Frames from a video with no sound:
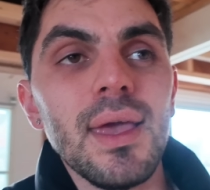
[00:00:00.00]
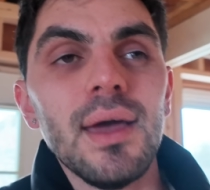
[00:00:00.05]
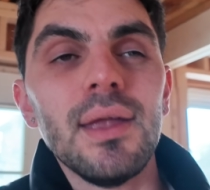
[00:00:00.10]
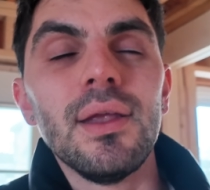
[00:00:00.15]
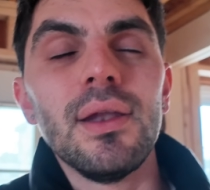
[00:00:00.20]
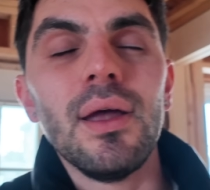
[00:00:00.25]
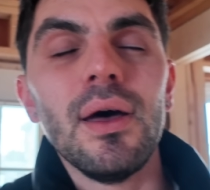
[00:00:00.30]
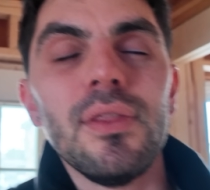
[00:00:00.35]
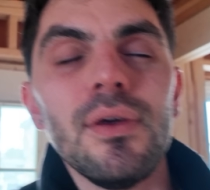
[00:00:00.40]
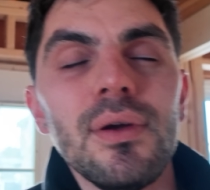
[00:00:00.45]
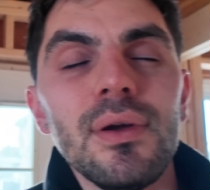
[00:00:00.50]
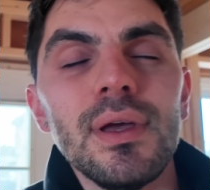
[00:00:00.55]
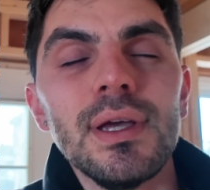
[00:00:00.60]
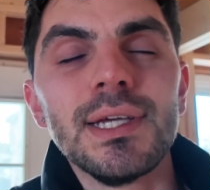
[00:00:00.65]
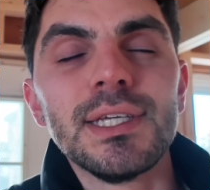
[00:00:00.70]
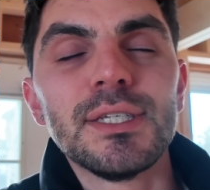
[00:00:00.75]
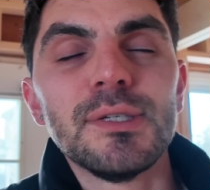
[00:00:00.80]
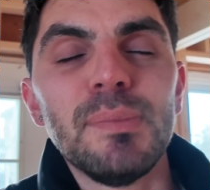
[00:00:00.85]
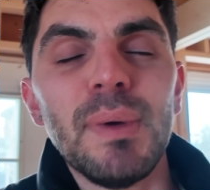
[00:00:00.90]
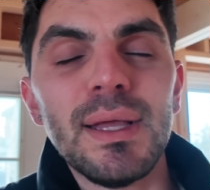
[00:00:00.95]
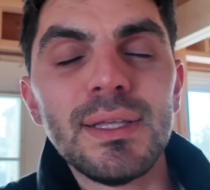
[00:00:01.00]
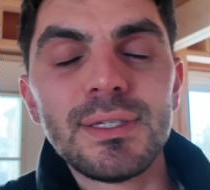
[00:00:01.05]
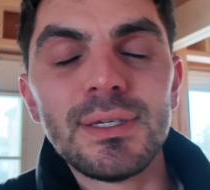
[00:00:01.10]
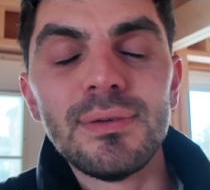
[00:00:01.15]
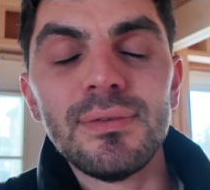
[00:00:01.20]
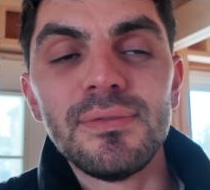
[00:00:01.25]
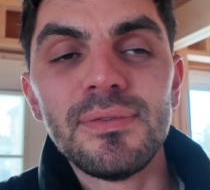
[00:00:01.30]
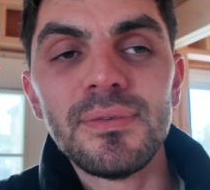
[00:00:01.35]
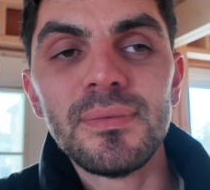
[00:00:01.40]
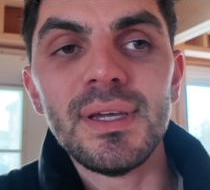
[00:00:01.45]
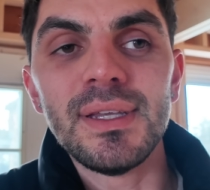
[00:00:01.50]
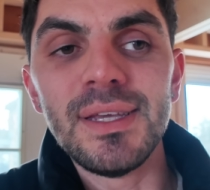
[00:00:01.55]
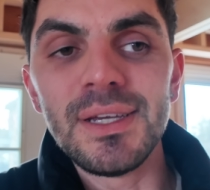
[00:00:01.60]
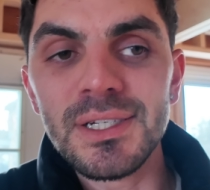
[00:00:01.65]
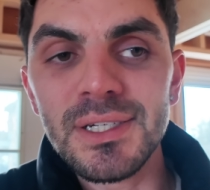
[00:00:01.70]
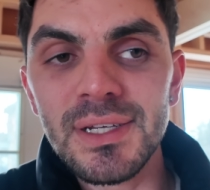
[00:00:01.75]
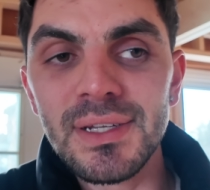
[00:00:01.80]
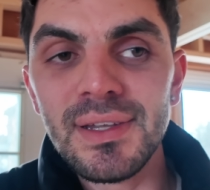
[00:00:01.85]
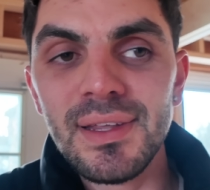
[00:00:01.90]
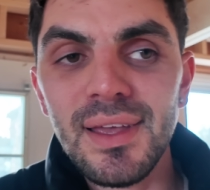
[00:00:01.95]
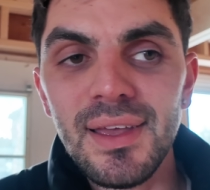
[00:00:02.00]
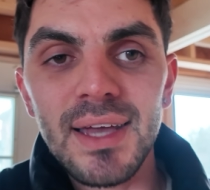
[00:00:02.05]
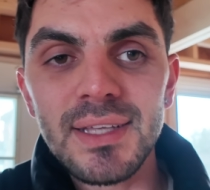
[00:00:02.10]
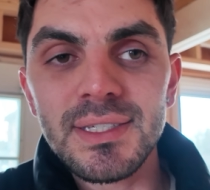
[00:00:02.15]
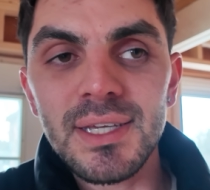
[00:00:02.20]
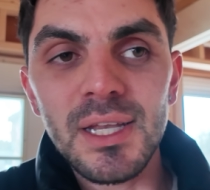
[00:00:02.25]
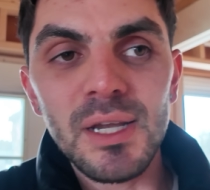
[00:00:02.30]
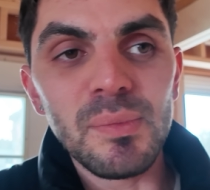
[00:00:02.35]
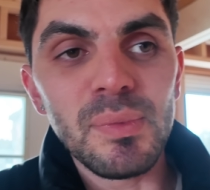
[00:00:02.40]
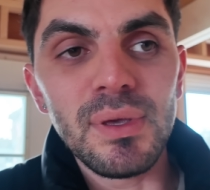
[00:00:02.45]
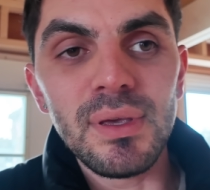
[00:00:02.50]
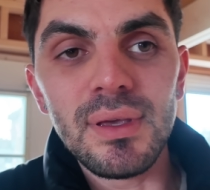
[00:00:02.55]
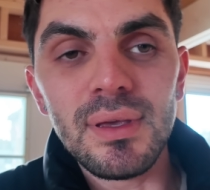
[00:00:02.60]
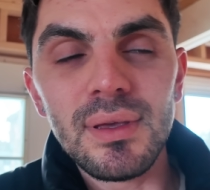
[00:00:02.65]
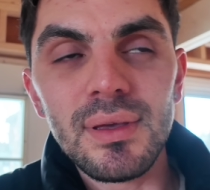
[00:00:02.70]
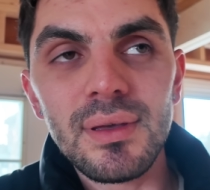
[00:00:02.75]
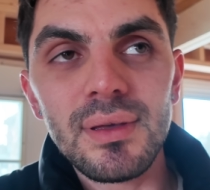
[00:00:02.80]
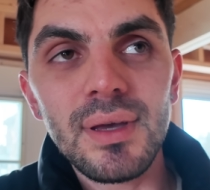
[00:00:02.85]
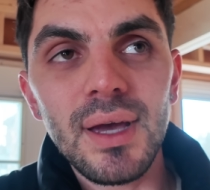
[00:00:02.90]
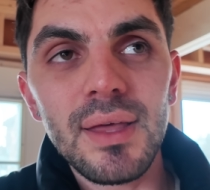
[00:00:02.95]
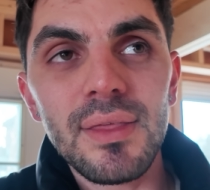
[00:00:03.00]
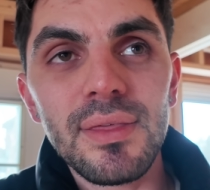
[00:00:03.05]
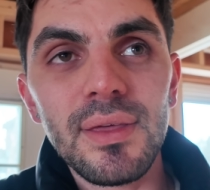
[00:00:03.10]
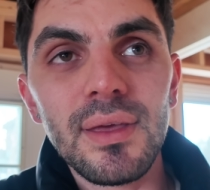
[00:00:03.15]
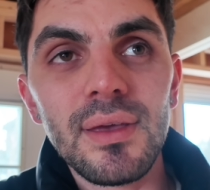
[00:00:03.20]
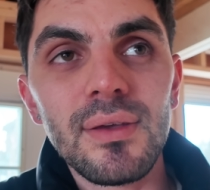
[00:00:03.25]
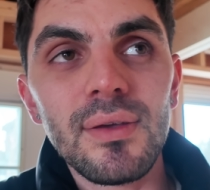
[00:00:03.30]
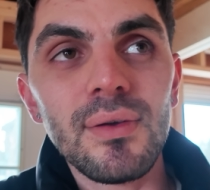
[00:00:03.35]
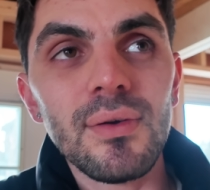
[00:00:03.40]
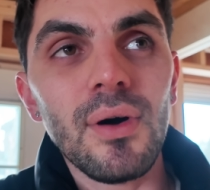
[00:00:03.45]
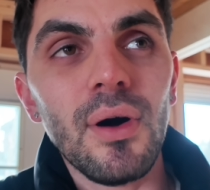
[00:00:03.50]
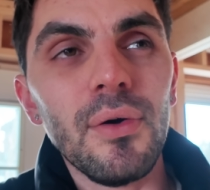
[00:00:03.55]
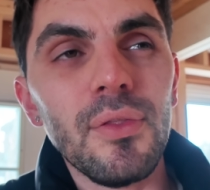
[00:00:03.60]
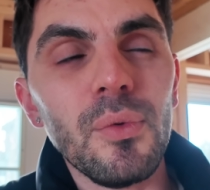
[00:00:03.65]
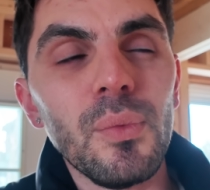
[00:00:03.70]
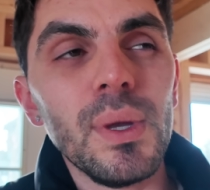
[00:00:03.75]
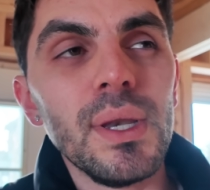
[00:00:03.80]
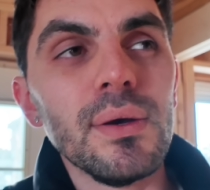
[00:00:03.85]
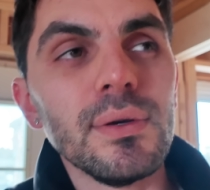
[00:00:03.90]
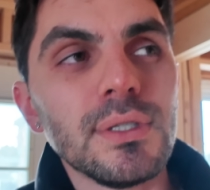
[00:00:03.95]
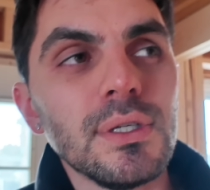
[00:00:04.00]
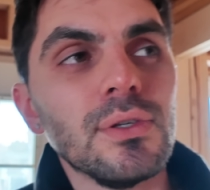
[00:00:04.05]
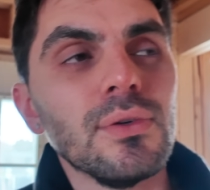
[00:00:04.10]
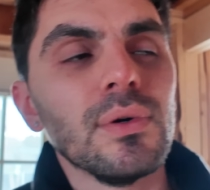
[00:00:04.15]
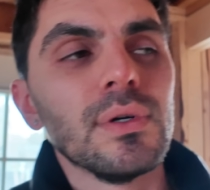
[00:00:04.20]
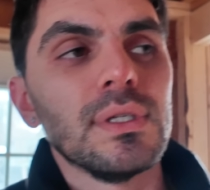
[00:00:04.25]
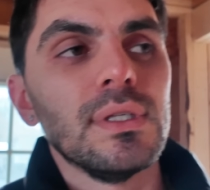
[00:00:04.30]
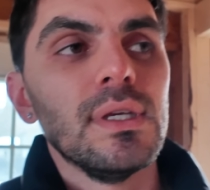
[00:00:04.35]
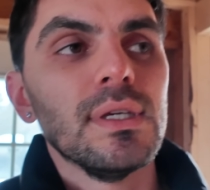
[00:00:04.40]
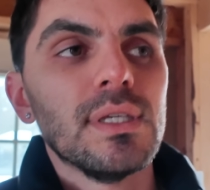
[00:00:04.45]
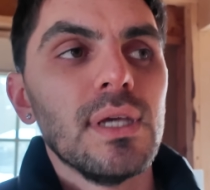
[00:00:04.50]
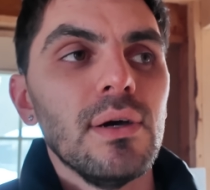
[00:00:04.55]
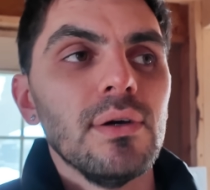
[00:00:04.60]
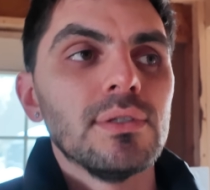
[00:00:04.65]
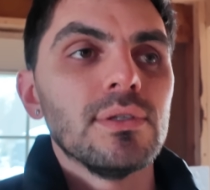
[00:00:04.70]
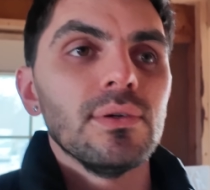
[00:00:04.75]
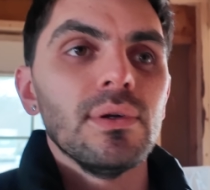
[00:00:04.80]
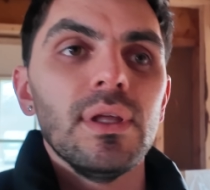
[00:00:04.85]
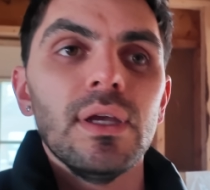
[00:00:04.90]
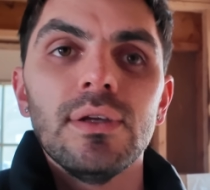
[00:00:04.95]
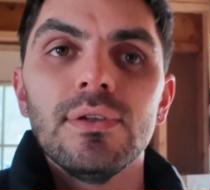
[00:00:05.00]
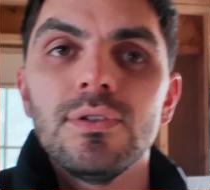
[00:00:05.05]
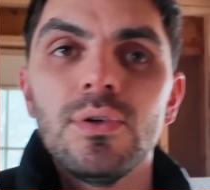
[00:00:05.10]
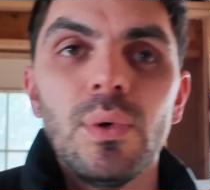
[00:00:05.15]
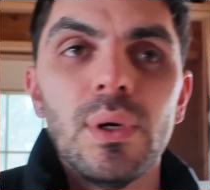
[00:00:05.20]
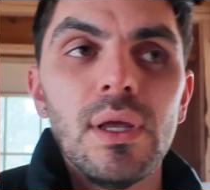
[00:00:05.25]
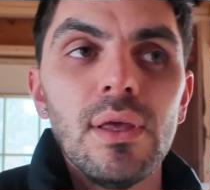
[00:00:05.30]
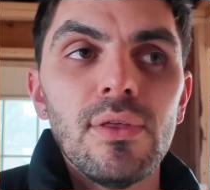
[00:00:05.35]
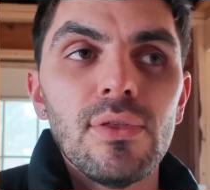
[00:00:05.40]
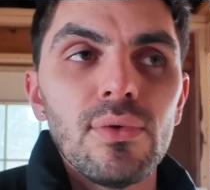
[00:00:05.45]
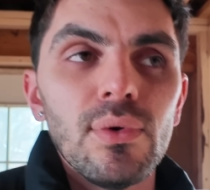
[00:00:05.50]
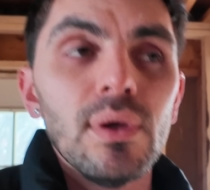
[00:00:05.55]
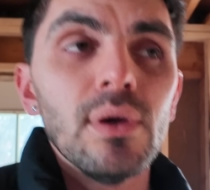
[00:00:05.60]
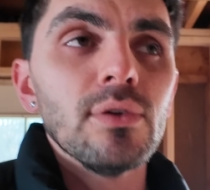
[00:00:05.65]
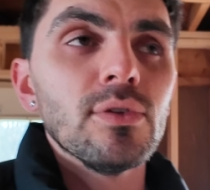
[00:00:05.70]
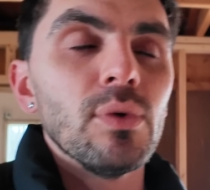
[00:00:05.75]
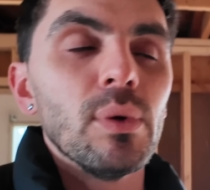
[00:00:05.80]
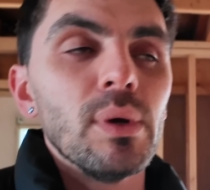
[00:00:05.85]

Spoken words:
Again, another expensive addition. That's gonna be, I think all the windows and doors in this house are like 23 or